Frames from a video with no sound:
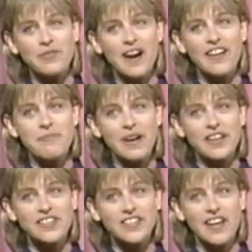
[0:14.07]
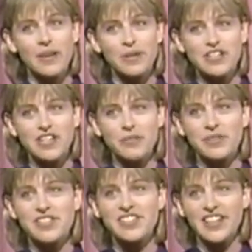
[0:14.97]
5 miles a day when she
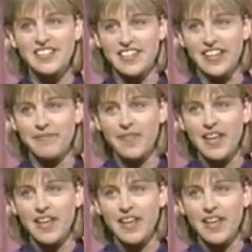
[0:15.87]
was 60.